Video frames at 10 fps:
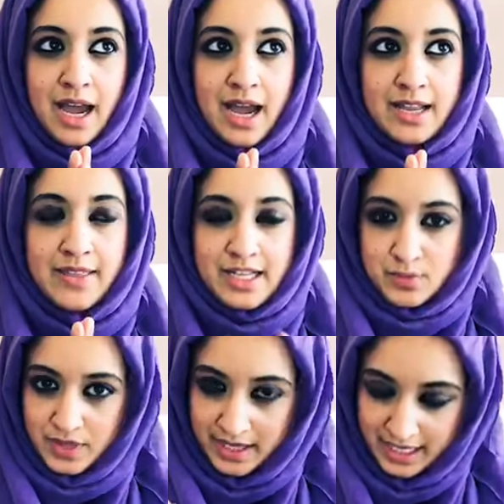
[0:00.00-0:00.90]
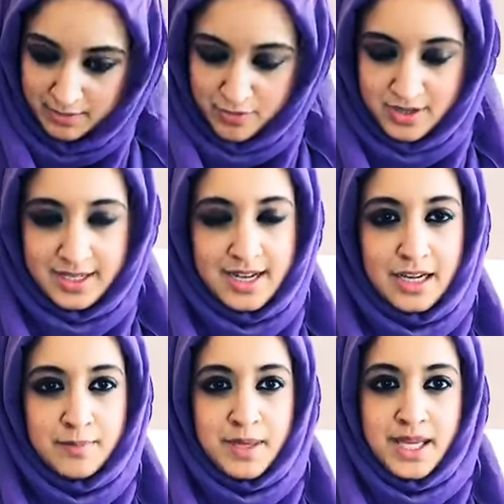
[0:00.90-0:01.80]
And that's when I came across
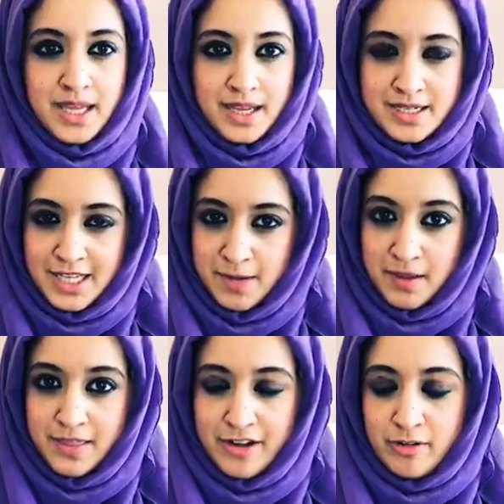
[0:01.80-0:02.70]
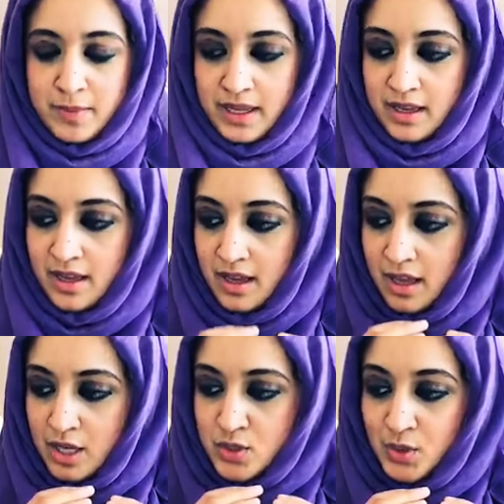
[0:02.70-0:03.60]
NLP and timeline therapy.
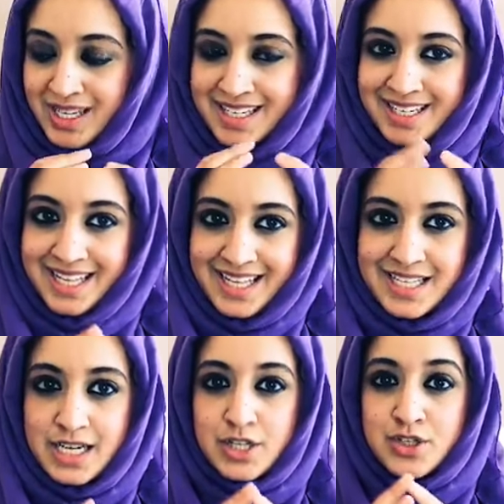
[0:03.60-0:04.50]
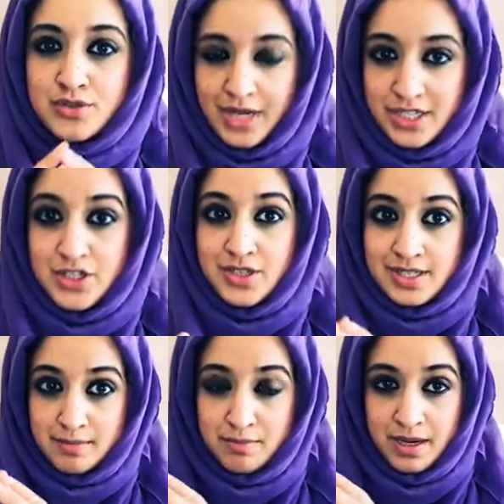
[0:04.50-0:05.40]
So you need
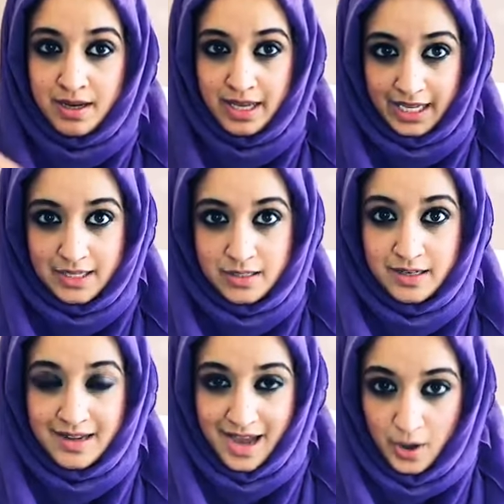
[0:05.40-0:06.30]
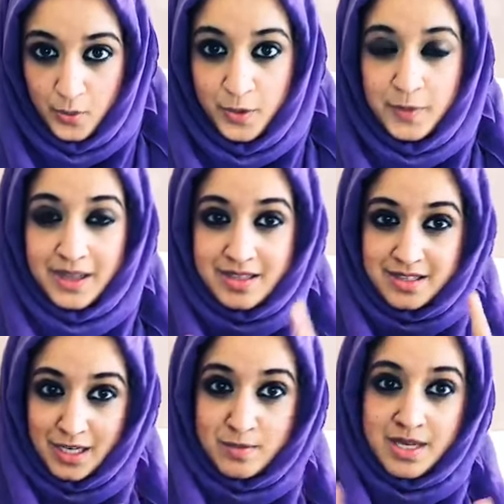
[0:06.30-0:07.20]
strategies in place. Now, at the
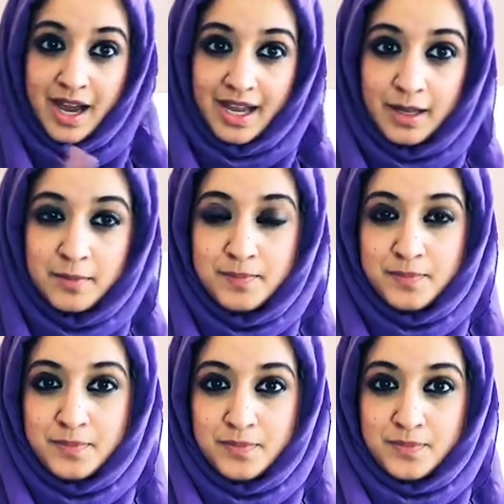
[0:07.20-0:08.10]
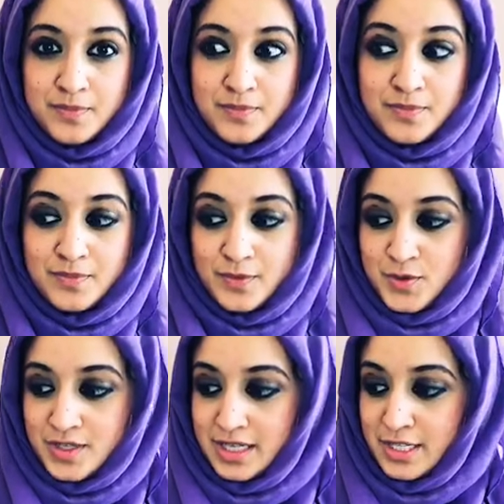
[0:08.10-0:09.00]
same time,
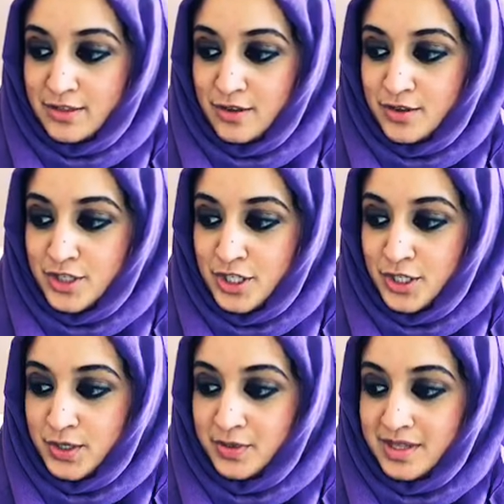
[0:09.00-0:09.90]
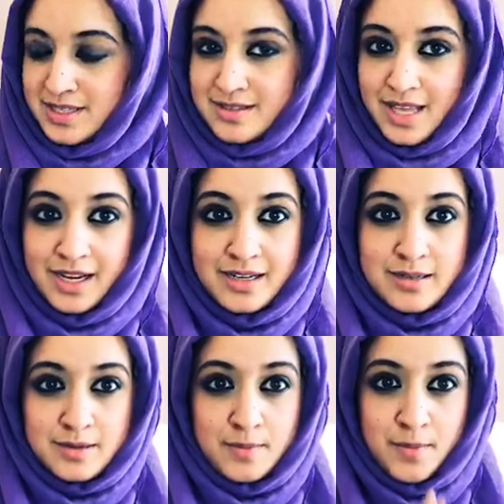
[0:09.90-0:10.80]
which leads on to the
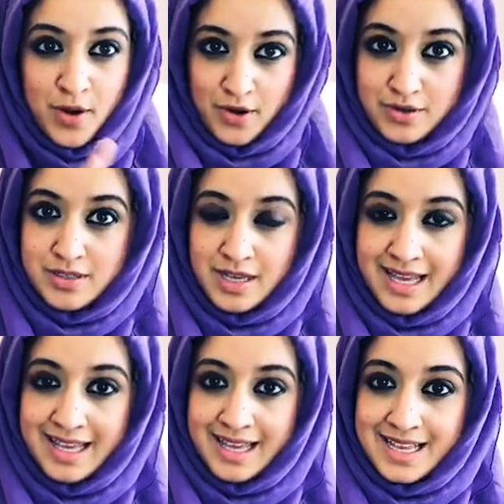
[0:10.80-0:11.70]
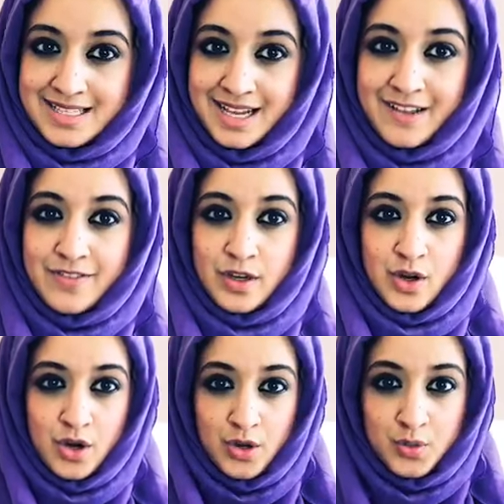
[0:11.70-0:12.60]
second part, is that if the
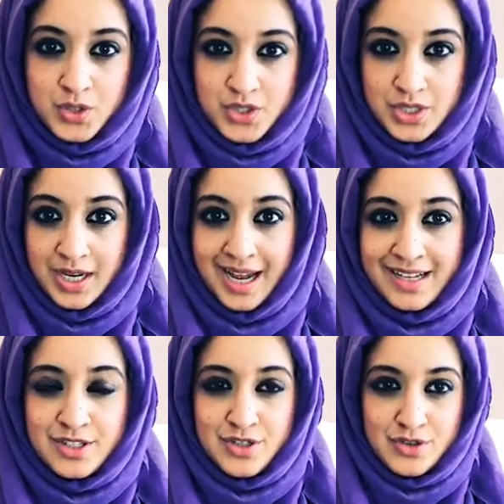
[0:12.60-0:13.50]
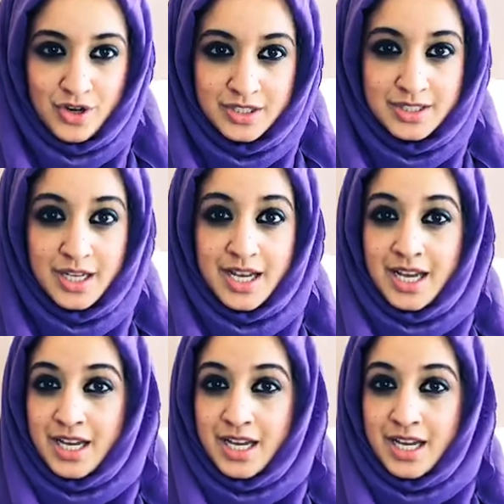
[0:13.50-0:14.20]
coach has not